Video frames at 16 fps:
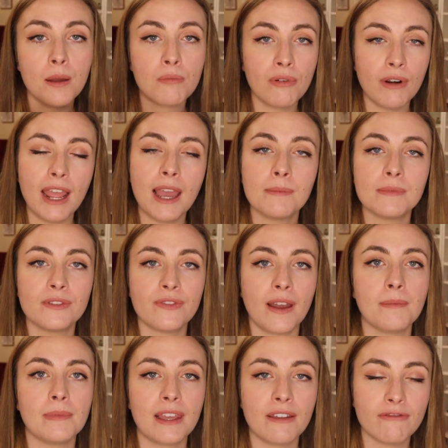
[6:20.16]
Priam's
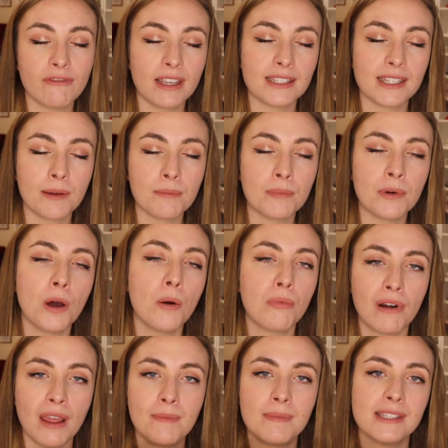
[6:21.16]
family, for example,
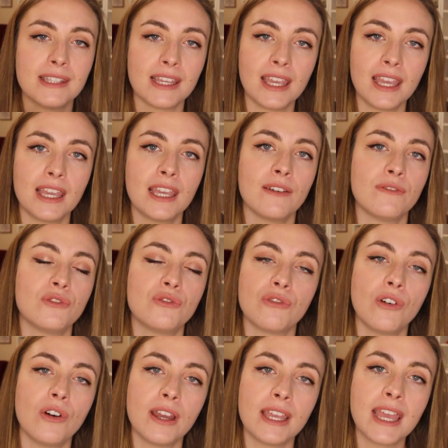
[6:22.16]
Priam is the king of
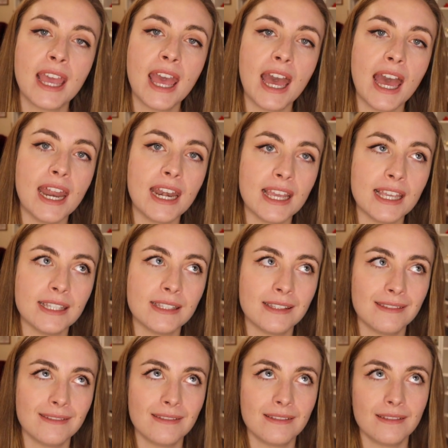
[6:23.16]
Troy, and
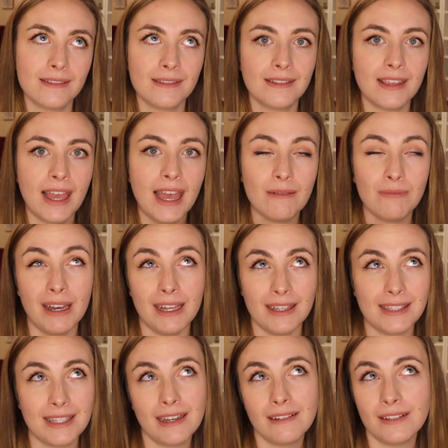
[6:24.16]
his
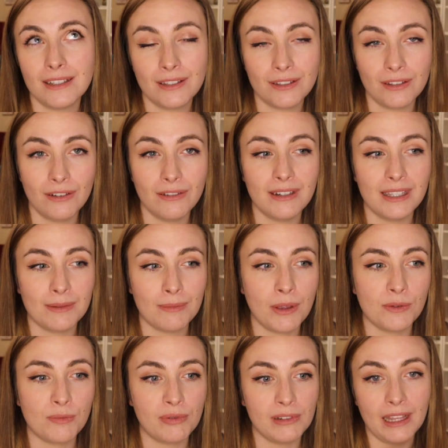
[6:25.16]
eldest son, his
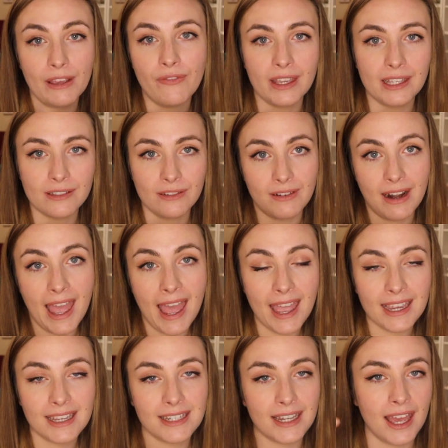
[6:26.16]
most prolific son,
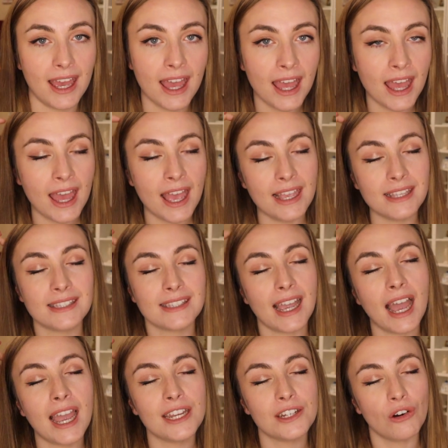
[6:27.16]
Hector, has
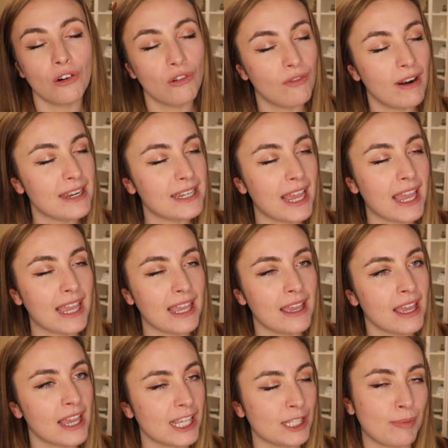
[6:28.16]
died
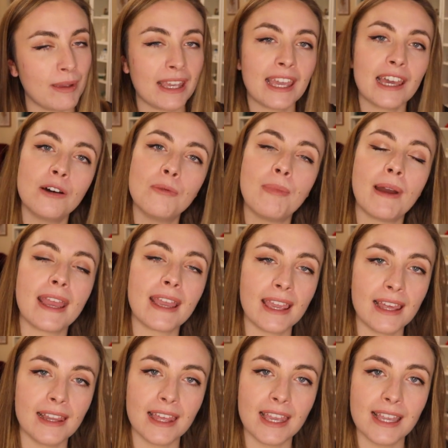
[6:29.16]
already. He's been killed by
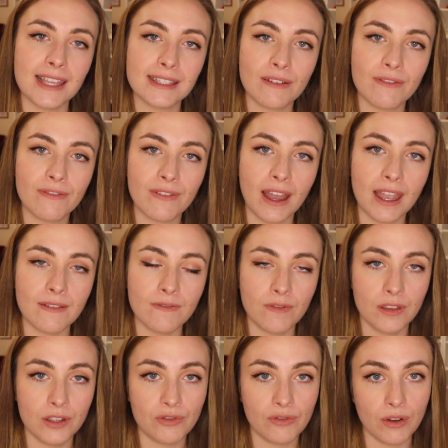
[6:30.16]
Achilles fighting
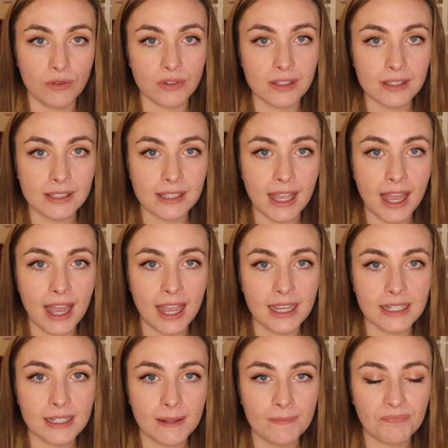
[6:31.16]
for the Trojan
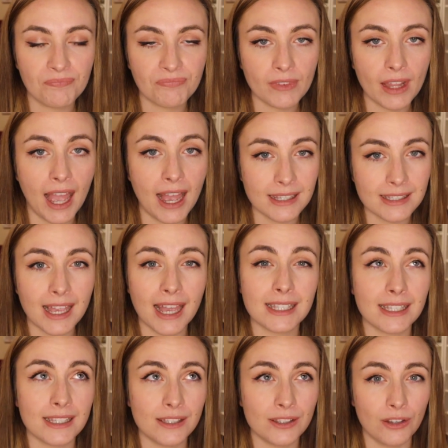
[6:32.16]
side, as
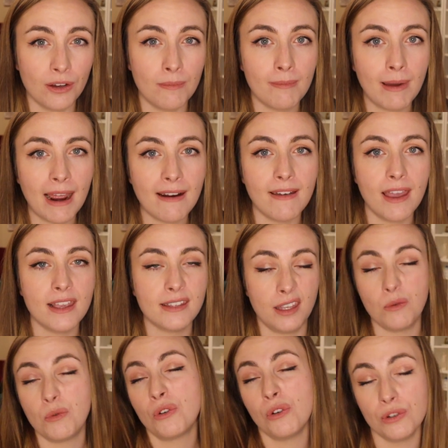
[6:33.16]
has his son Paris,
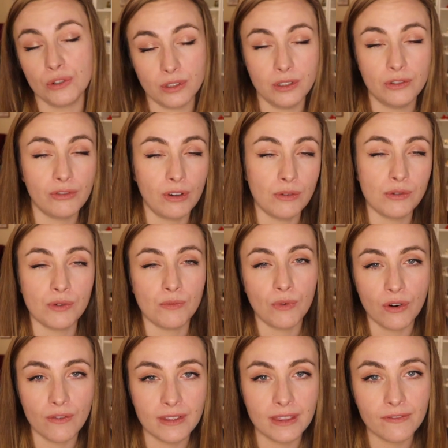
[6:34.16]
who caused the Trojan
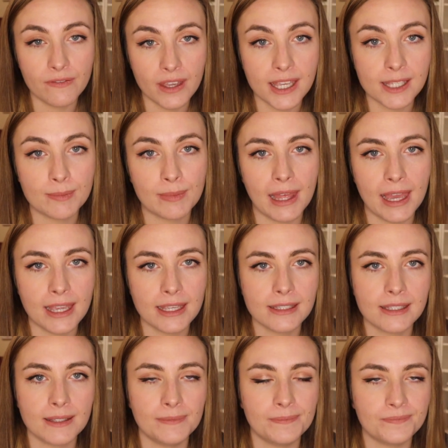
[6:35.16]
War in the first
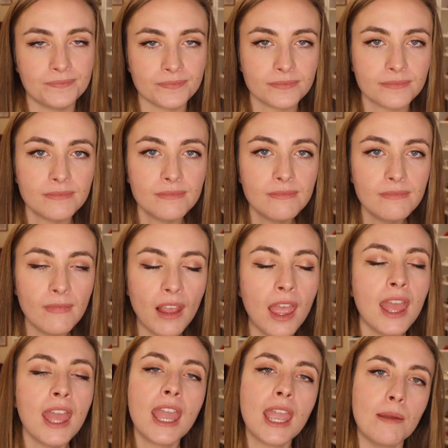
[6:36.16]
place.
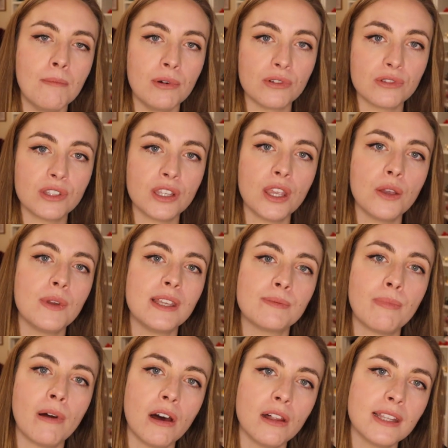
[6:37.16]
In Book 2, it's
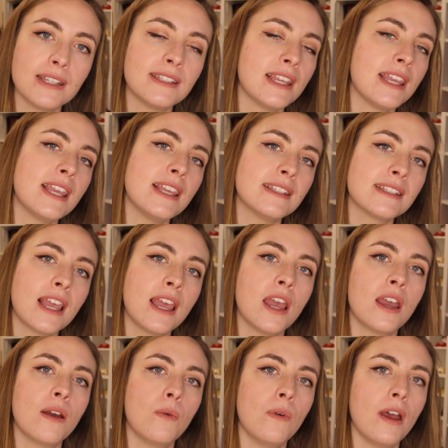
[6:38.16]
Polites,
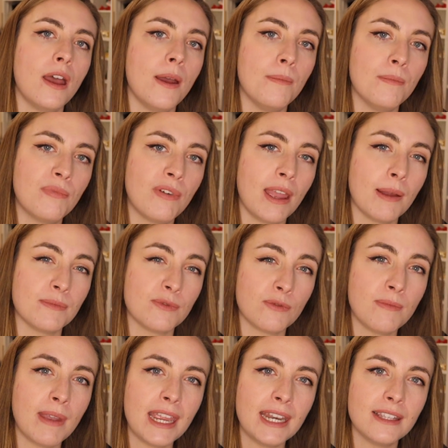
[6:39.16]
Priam's
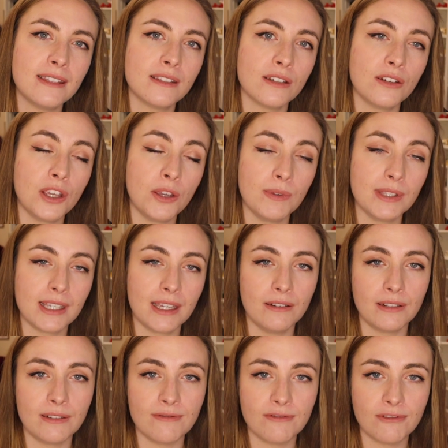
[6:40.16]
remaining son, who is
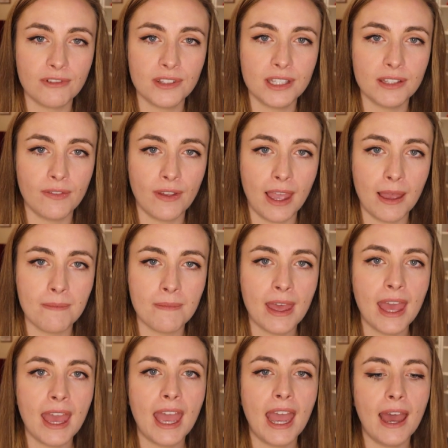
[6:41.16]
killed in front of him,
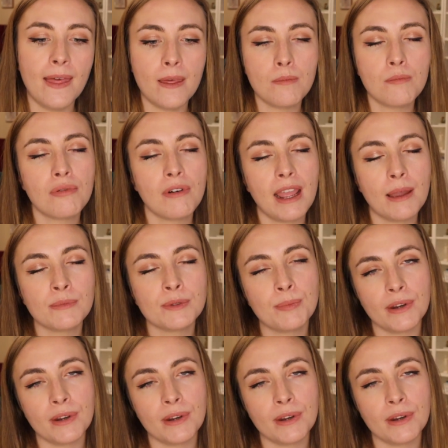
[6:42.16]
and then Priam's